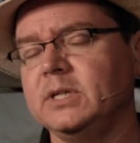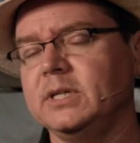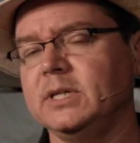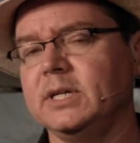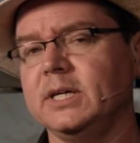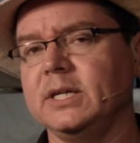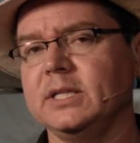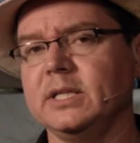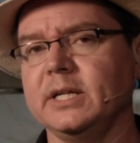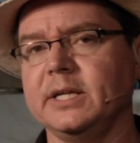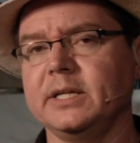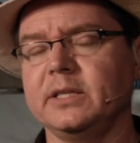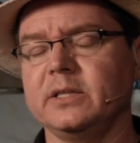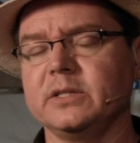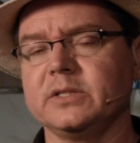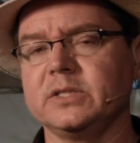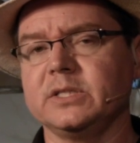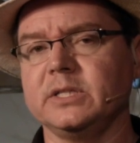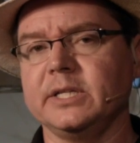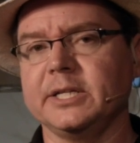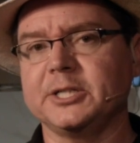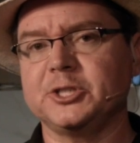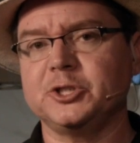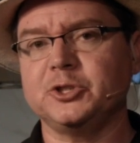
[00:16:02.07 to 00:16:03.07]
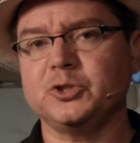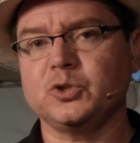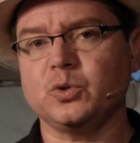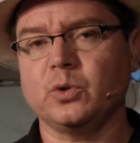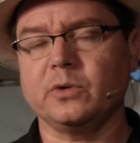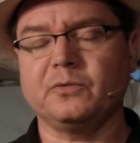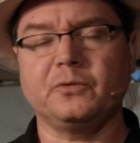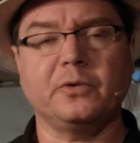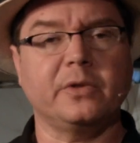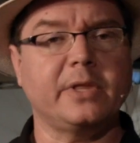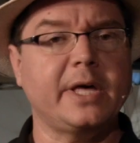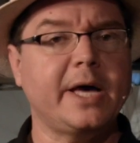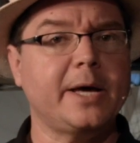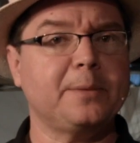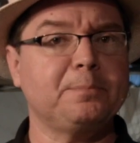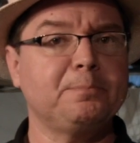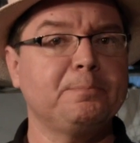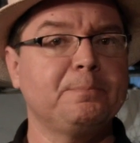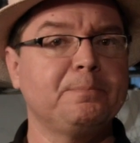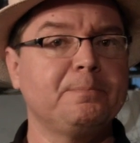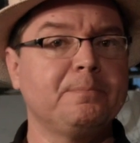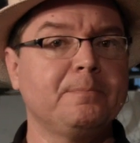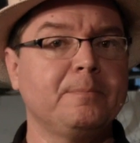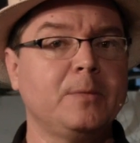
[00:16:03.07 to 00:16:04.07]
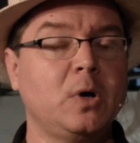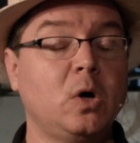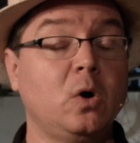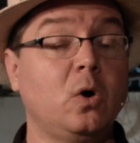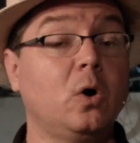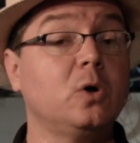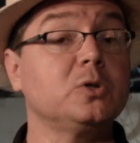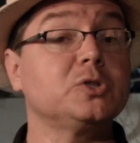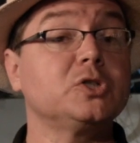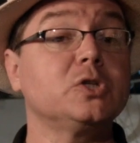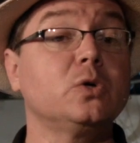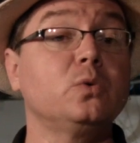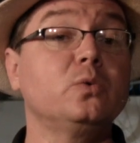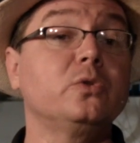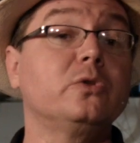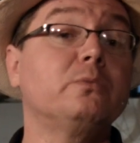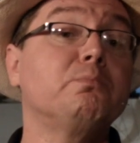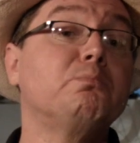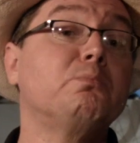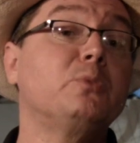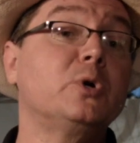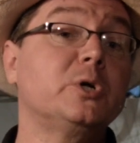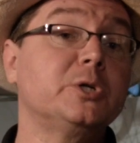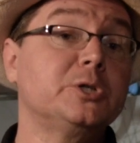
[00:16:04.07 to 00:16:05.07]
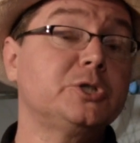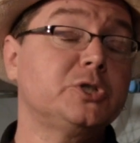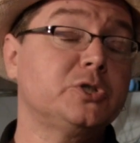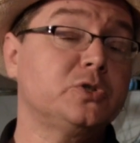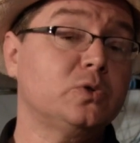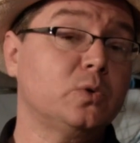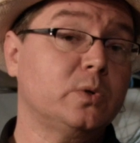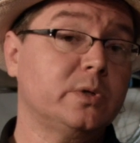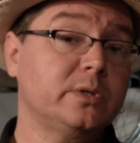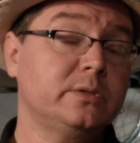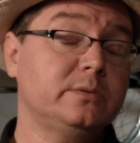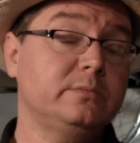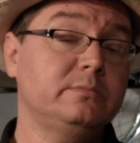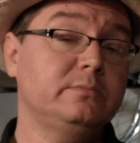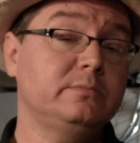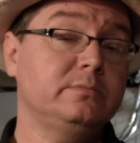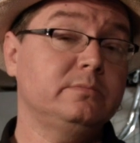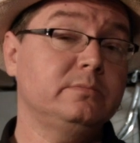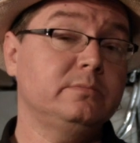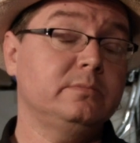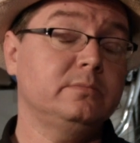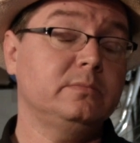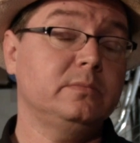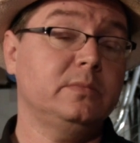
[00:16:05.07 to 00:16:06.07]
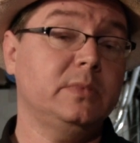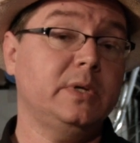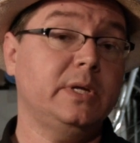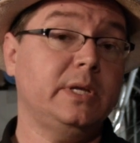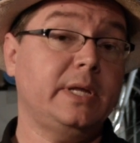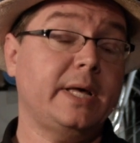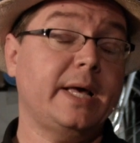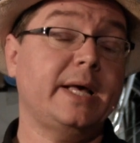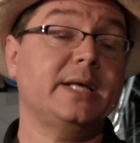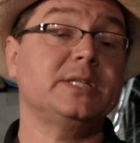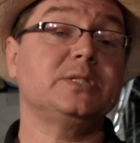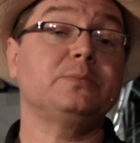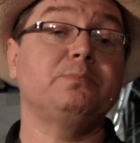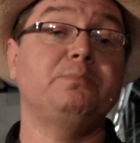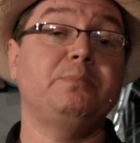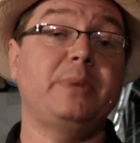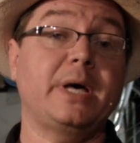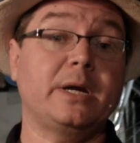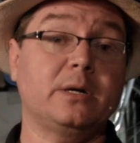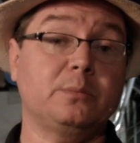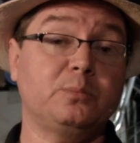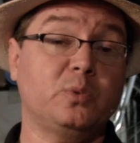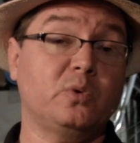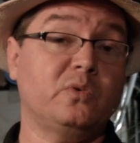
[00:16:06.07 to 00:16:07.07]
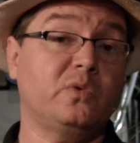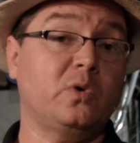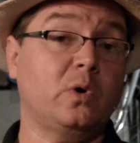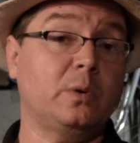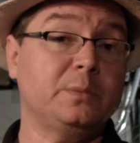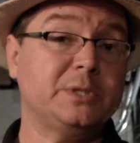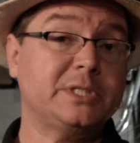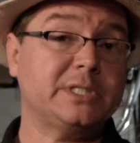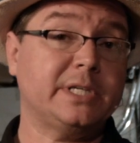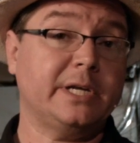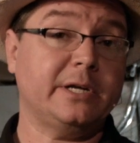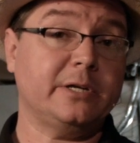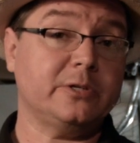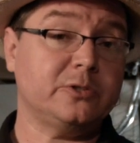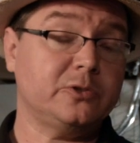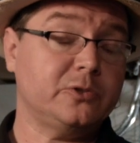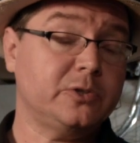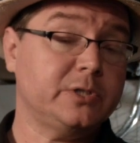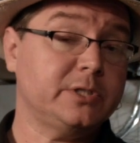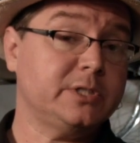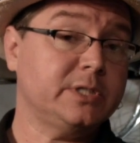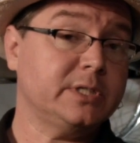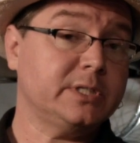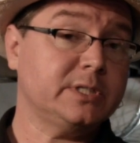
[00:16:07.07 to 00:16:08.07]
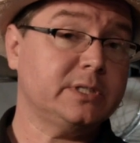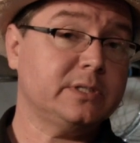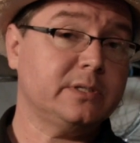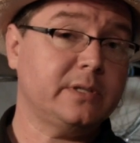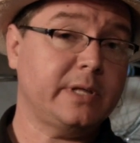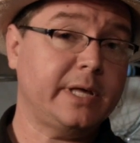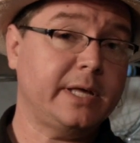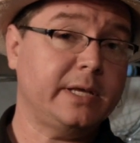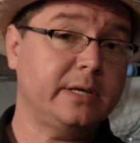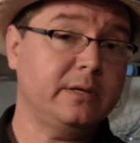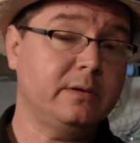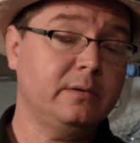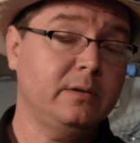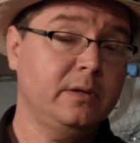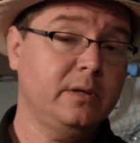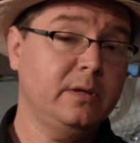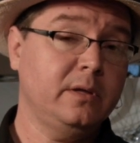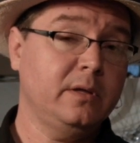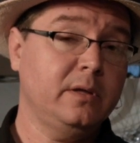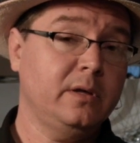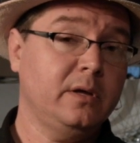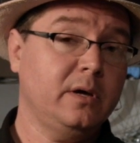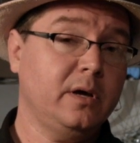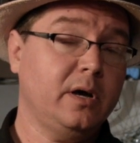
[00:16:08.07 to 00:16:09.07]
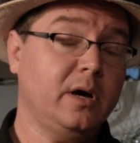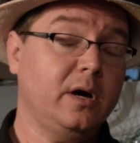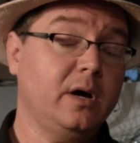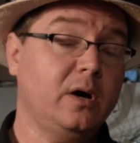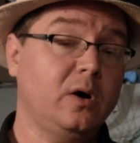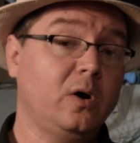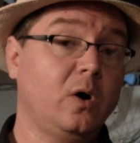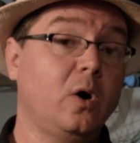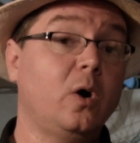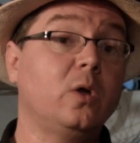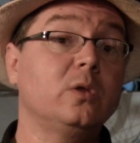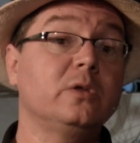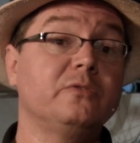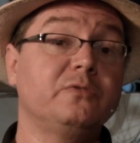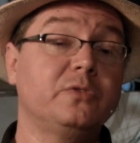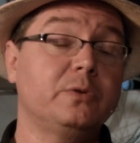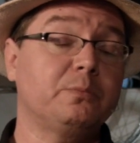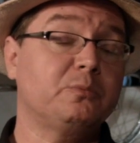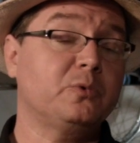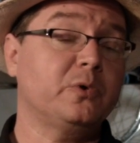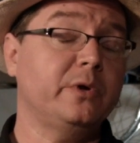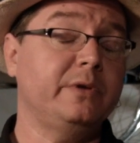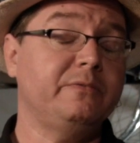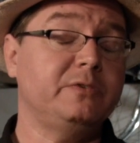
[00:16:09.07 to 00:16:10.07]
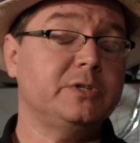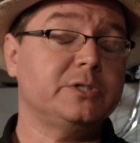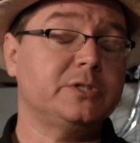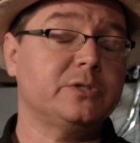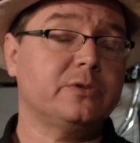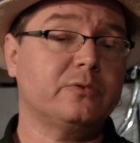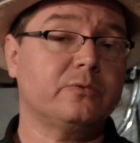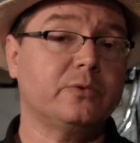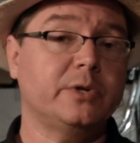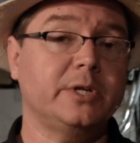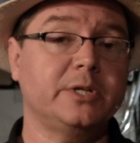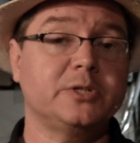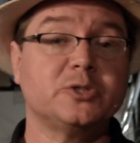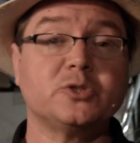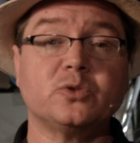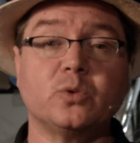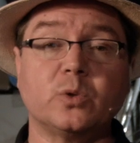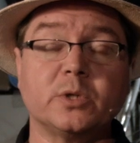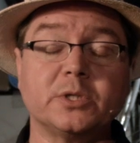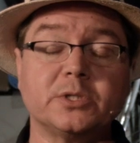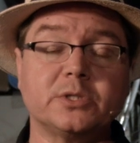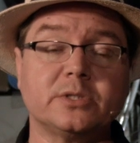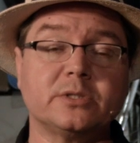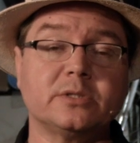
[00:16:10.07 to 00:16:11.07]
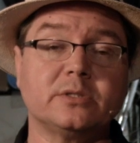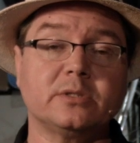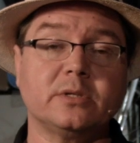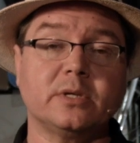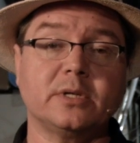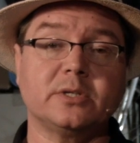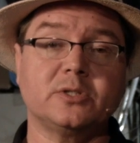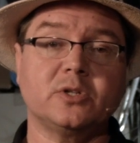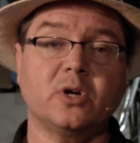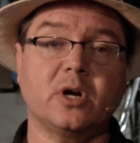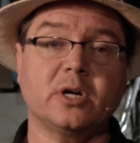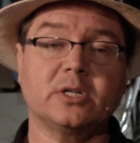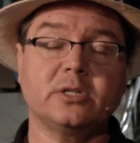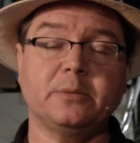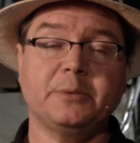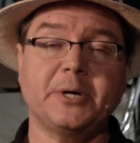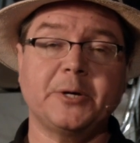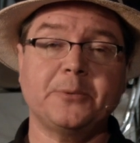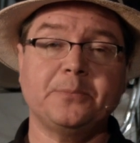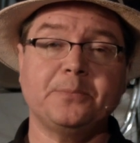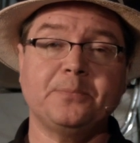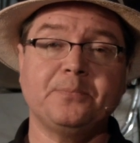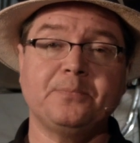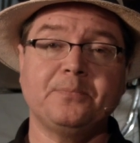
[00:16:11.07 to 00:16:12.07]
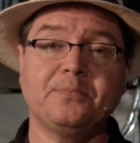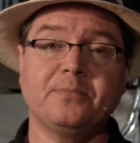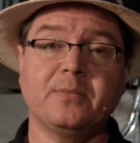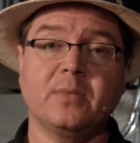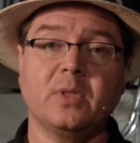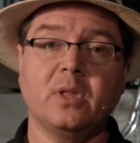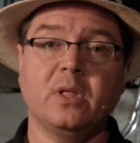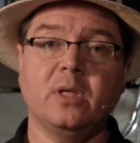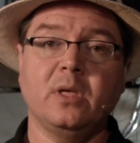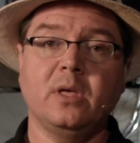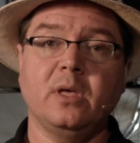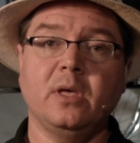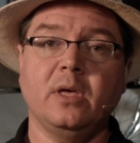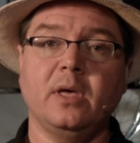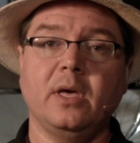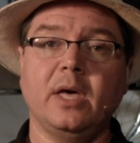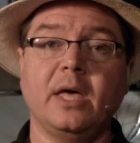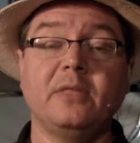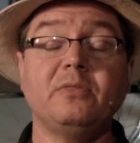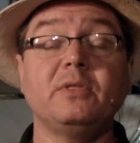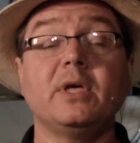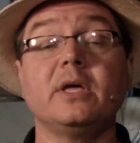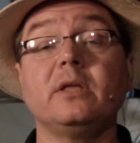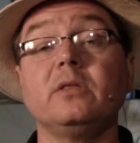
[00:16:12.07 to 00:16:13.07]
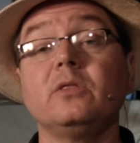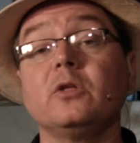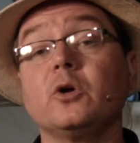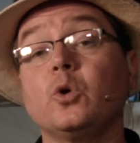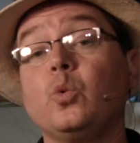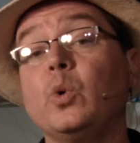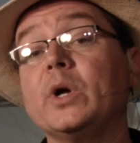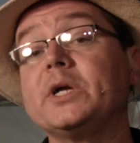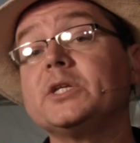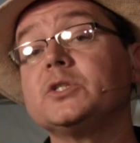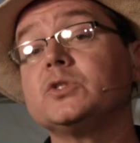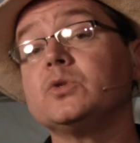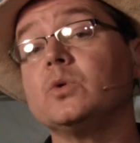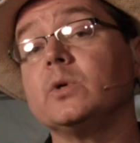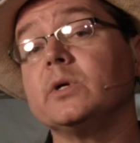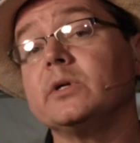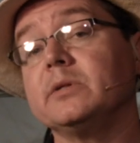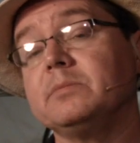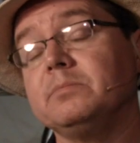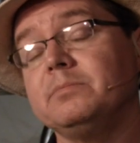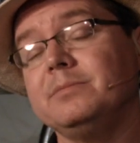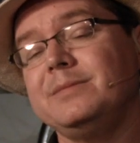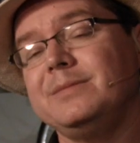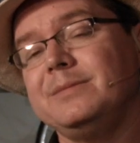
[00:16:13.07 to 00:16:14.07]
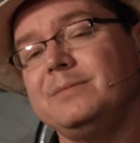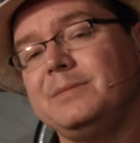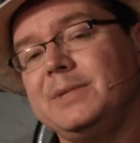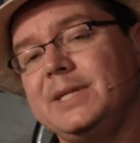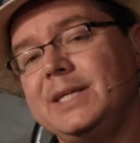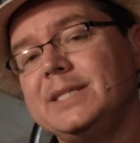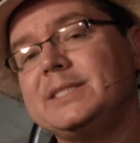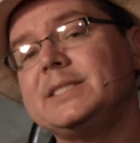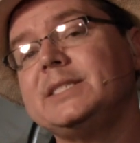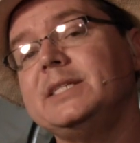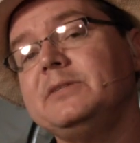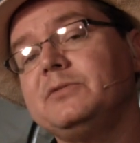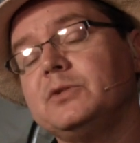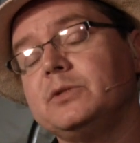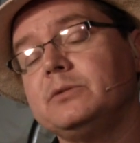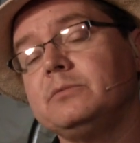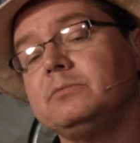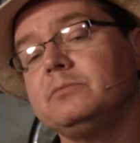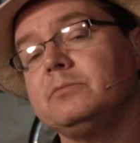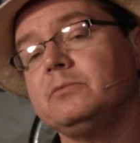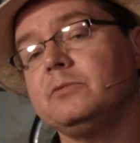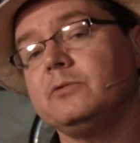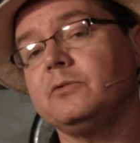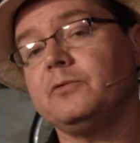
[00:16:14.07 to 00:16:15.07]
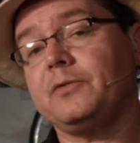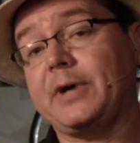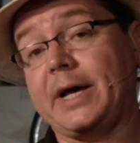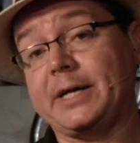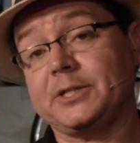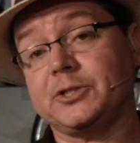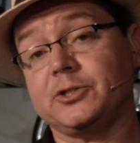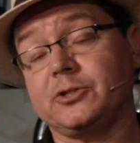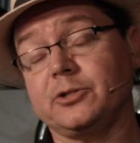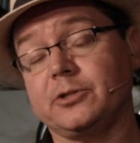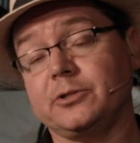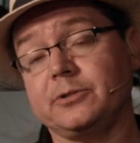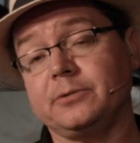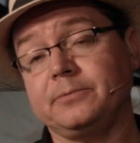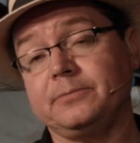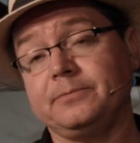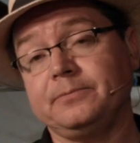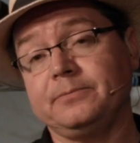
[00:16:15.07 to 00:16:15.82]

I like the selection sort for that. Also, the merge sort. It has better performance characteristics than all of the previous three sorts talked about. And then the quick sort. It's even faster.